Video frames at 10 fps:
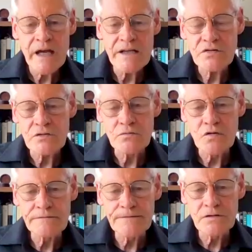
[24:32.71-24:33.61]
and to a
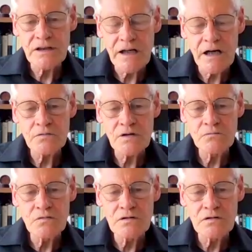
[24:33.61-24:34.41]
waterfall, the Currawong